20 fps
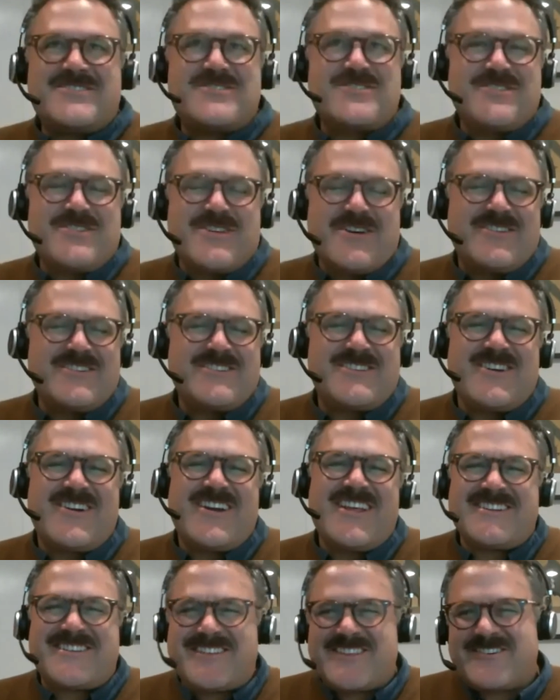You should
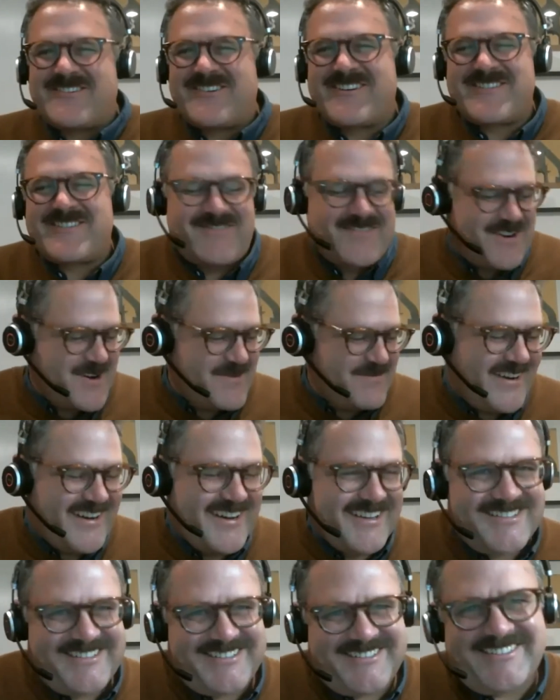donate to the
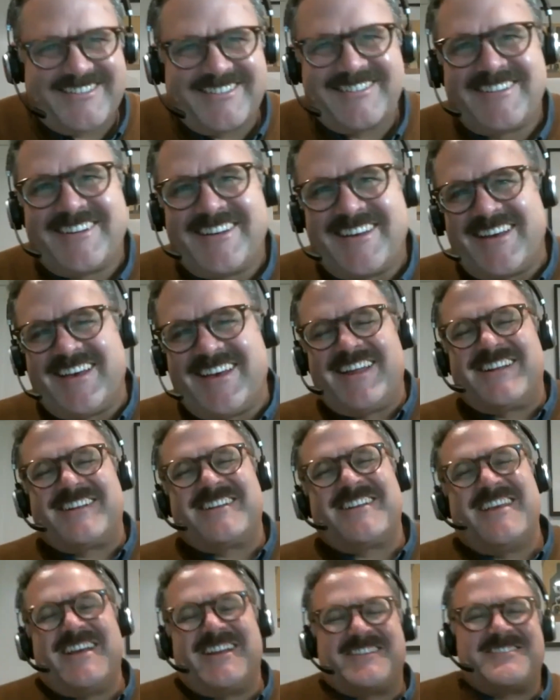Urbanist
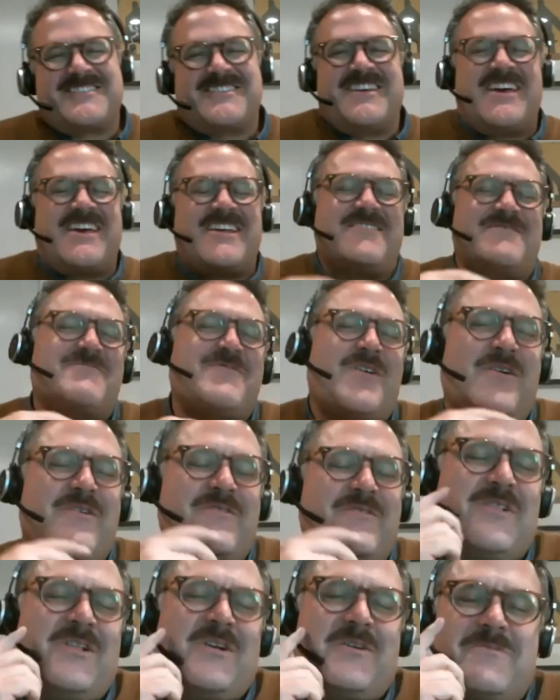and
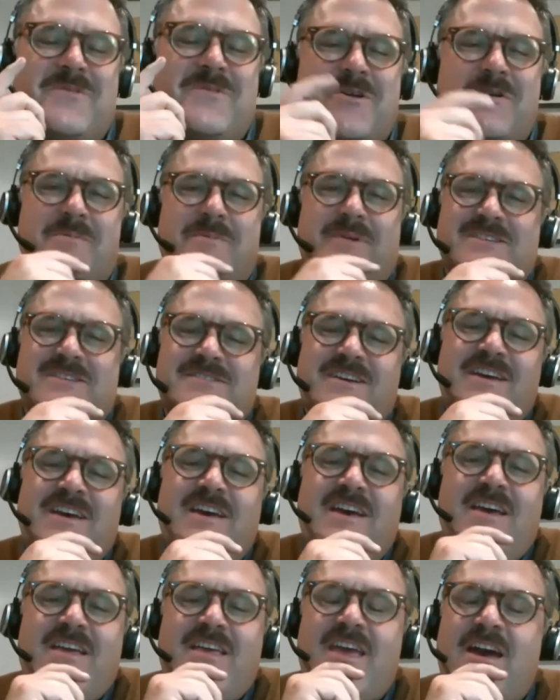follow along with the Urbanist.
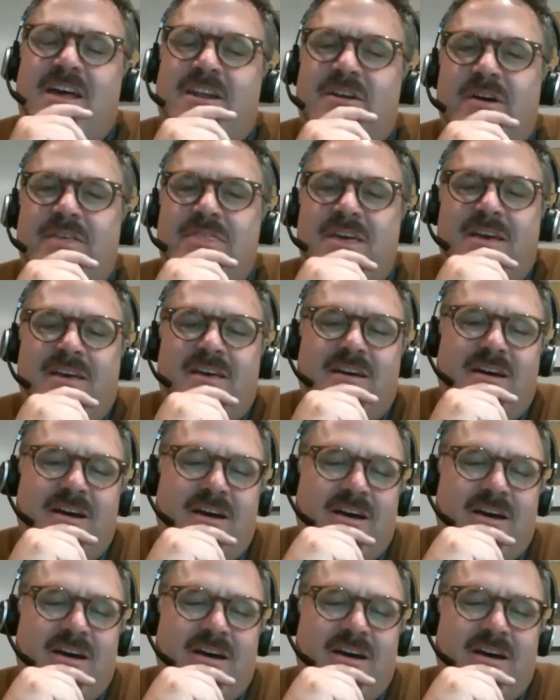Yeah, no, I think